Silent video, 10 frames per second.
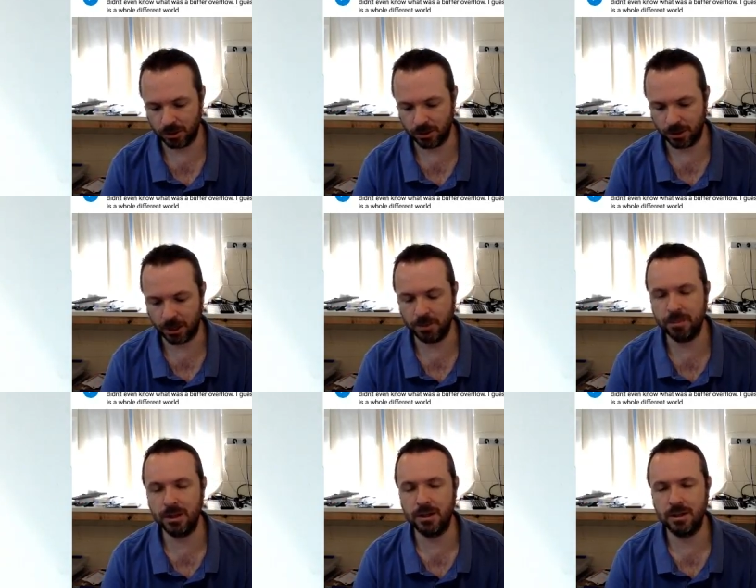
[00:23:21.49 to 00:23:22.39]
it can
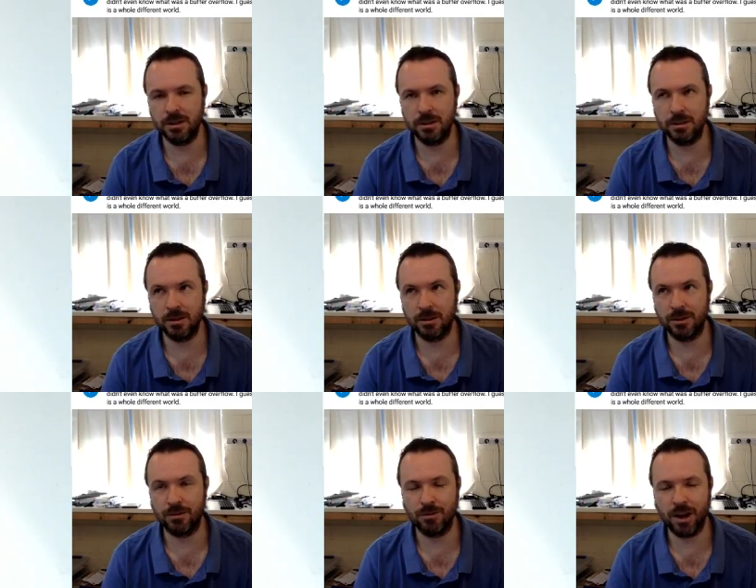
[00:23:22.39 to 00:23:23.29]
be
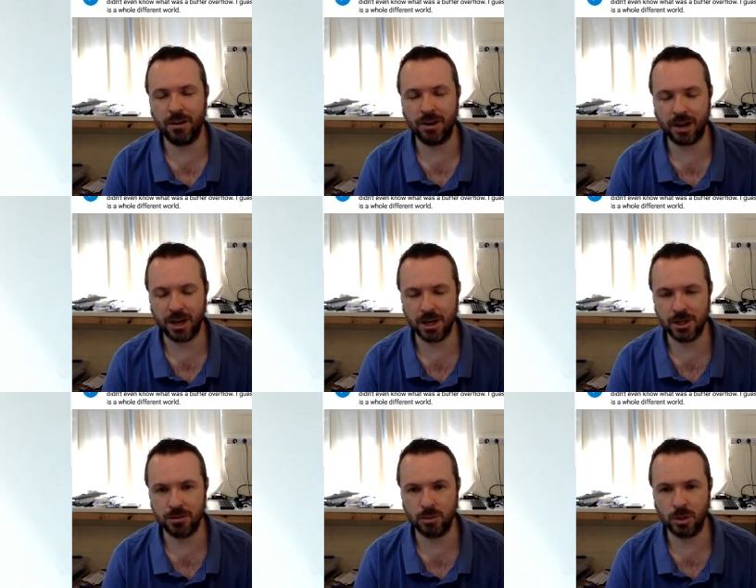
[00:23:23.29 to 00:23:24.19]
the rare
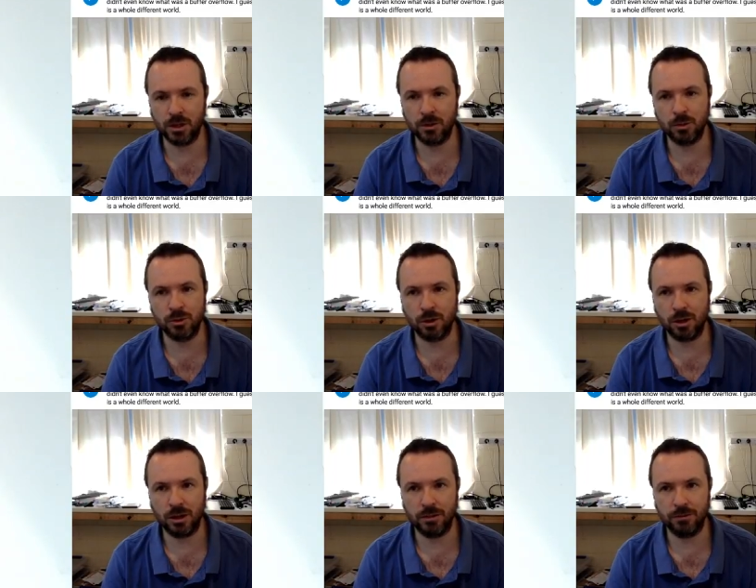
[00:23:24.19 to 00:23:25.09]
occasion where your
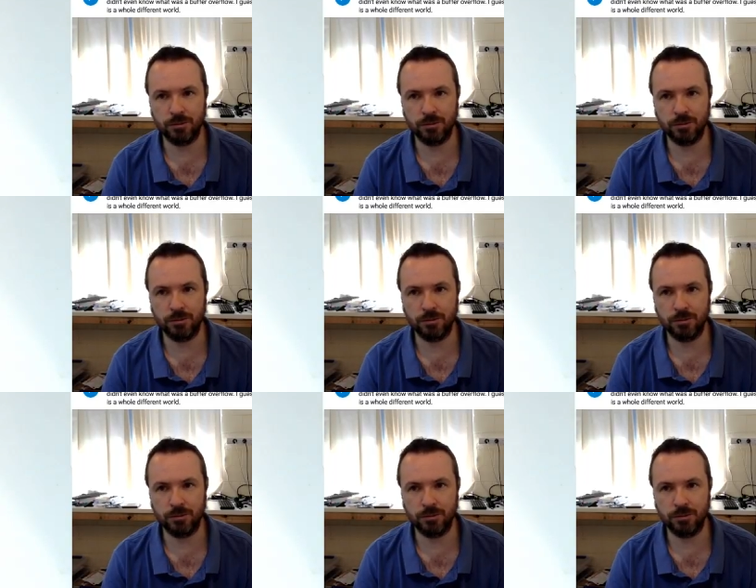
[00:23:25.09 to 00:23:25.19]
drive